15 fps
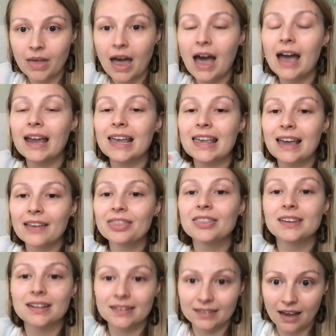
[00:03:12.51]
I get the
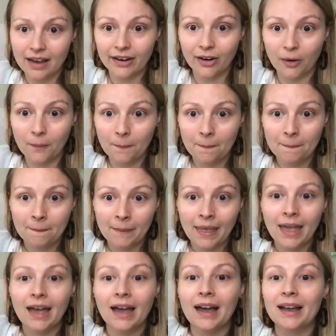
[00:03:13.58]
desire.
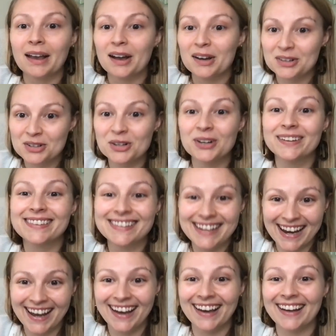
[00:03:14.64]
I
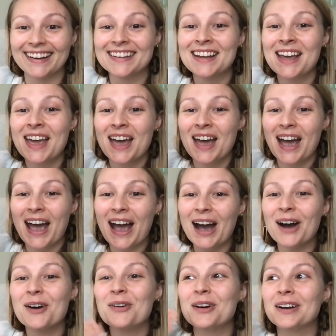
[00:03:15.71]
understand how